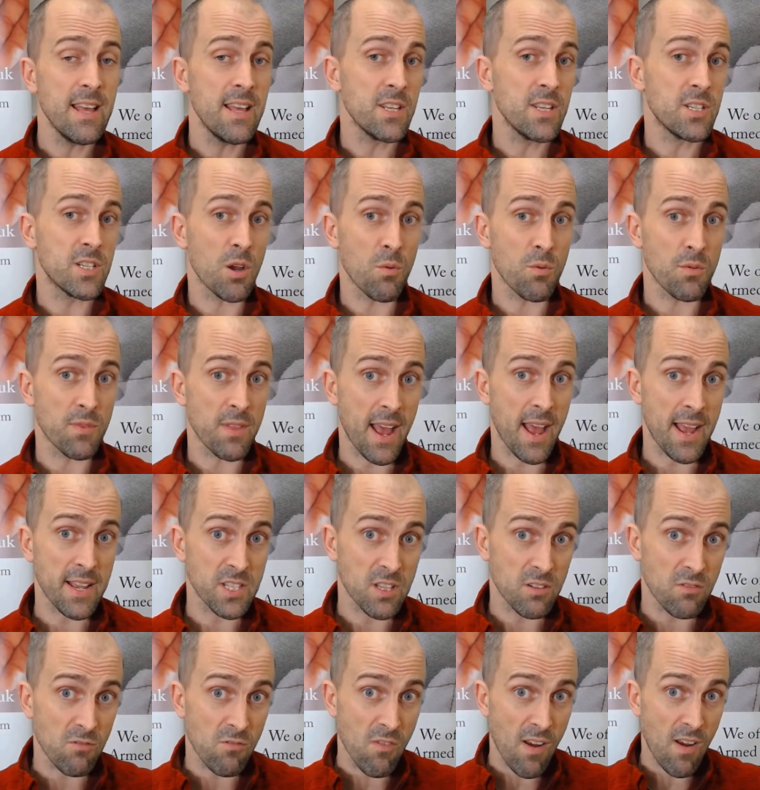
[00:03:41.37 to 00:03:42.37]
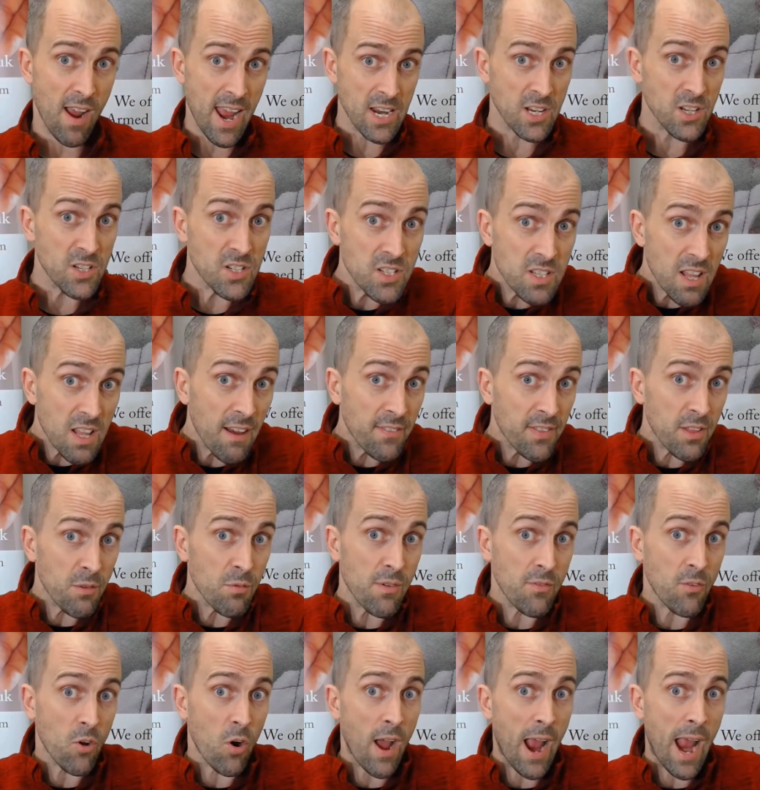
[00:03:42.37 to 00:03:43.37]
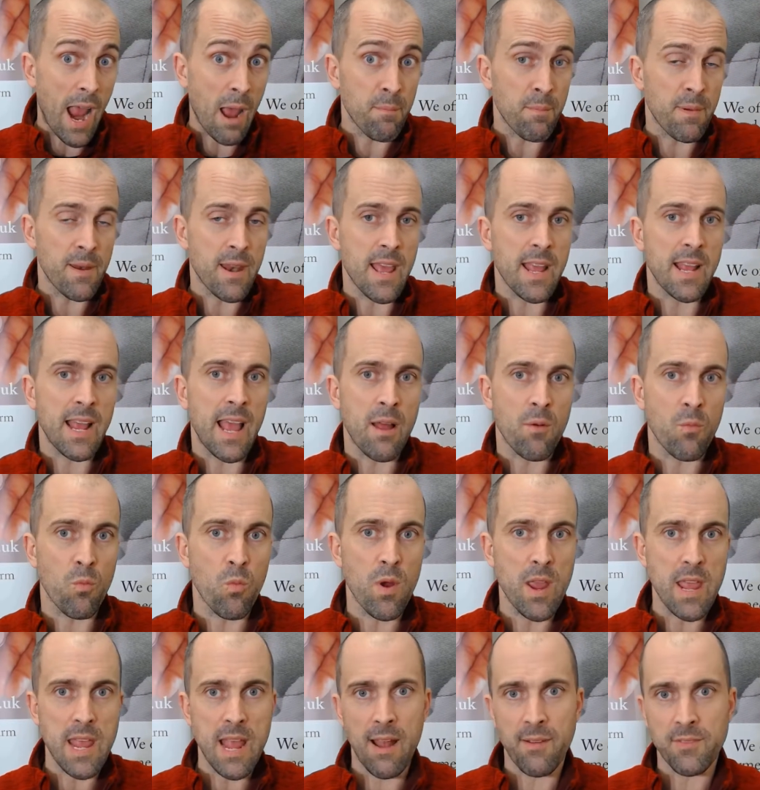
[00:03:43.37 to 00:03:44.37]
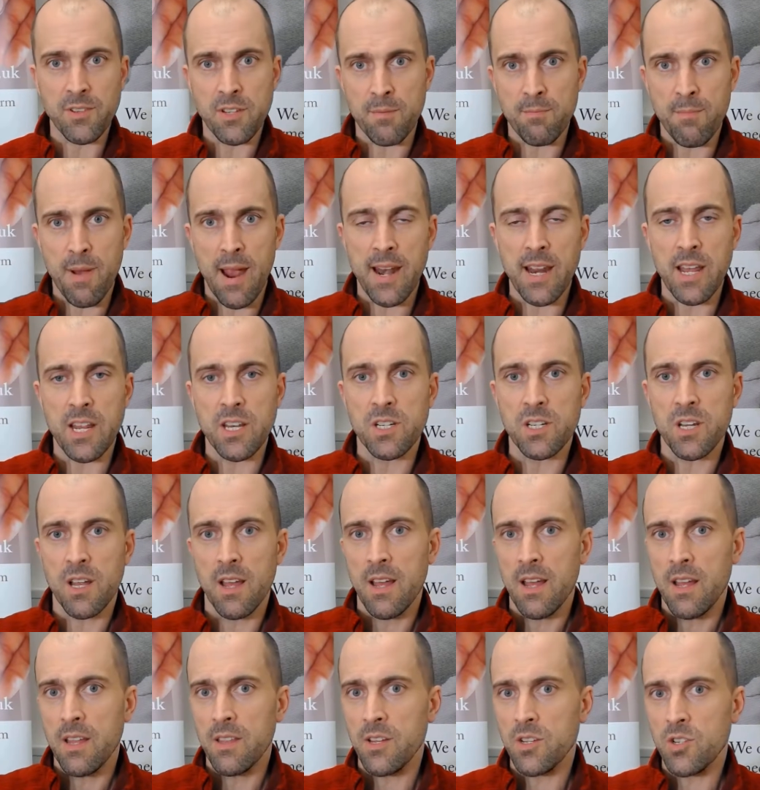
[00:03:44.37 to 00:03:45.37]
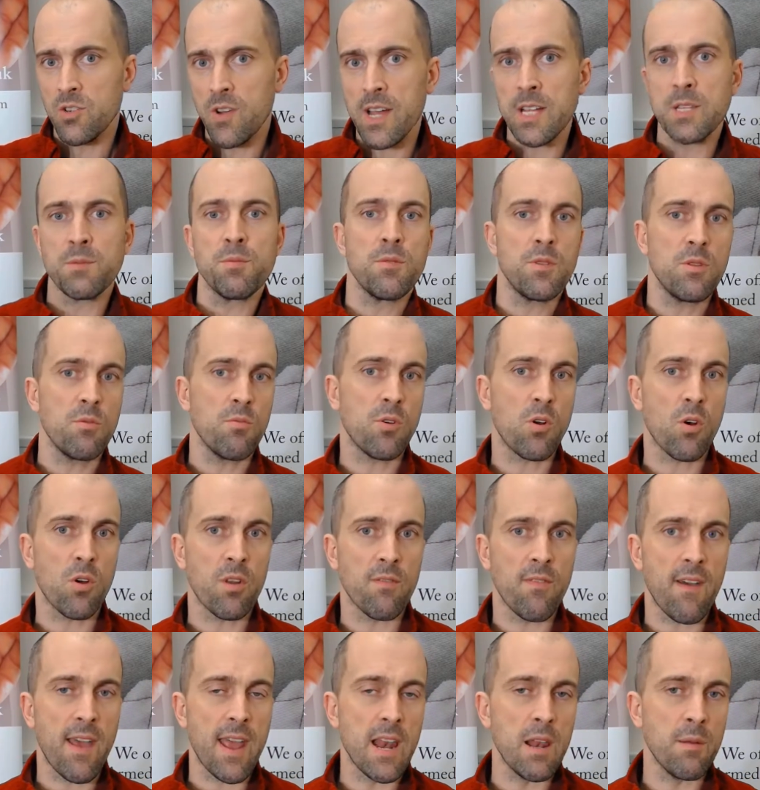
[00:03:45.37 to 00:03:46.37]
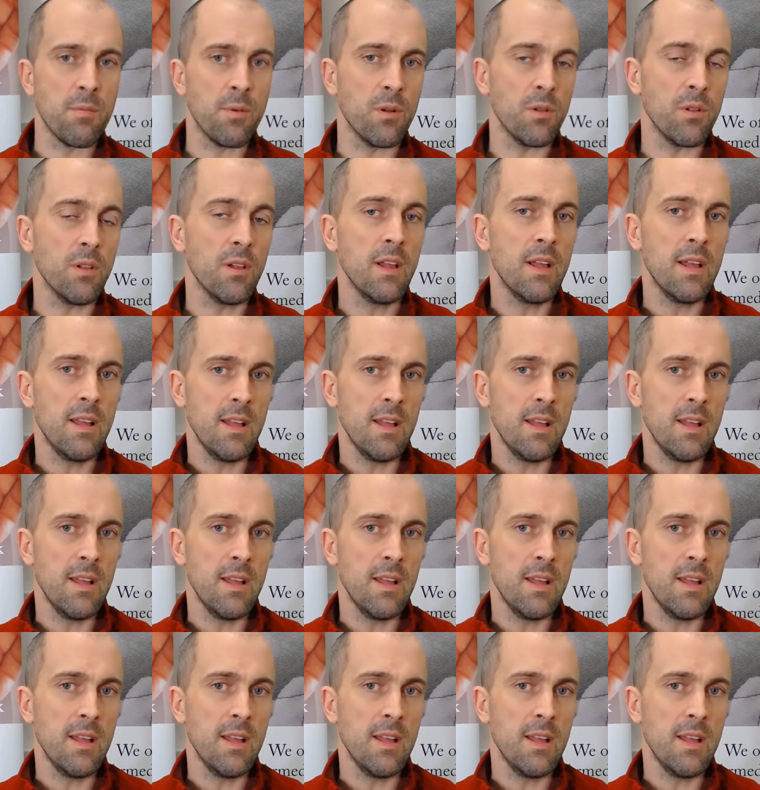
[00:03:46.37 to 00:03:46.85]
So that's the range of stuff that we've got happening, and we have to manage the tradesmen that we've got available